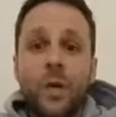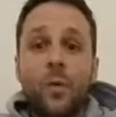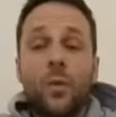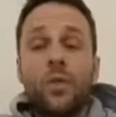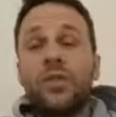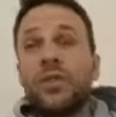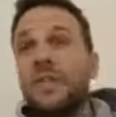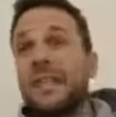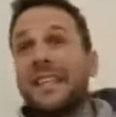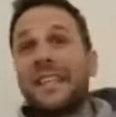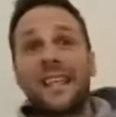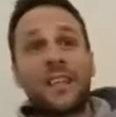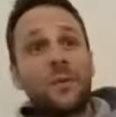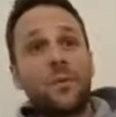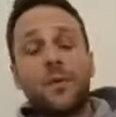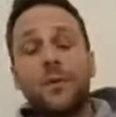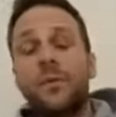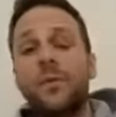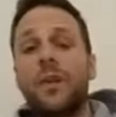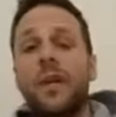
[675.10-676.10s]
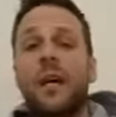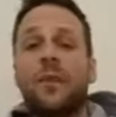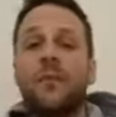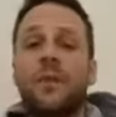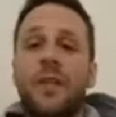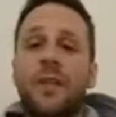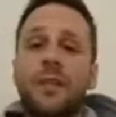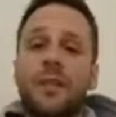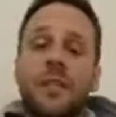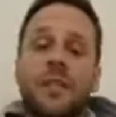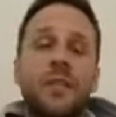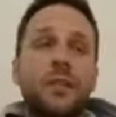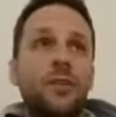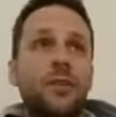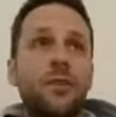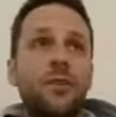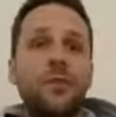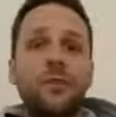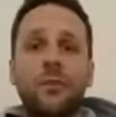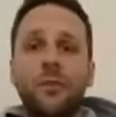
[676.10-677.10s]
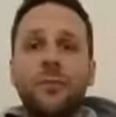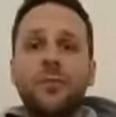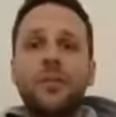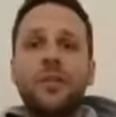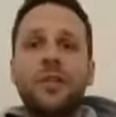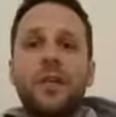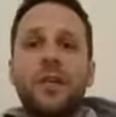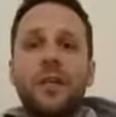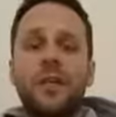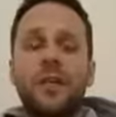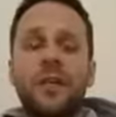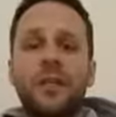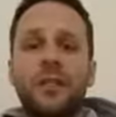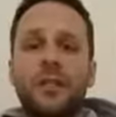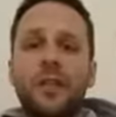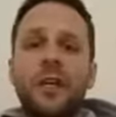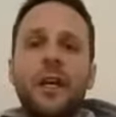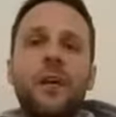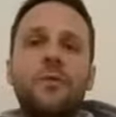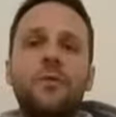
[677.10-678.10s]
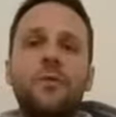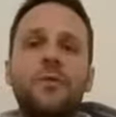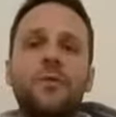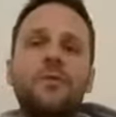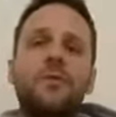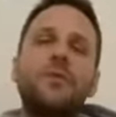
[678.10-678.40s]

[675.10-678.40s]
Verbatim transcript: which is exactly what would have happened last night. He turned up, he was tired. I said, "How are you doing?"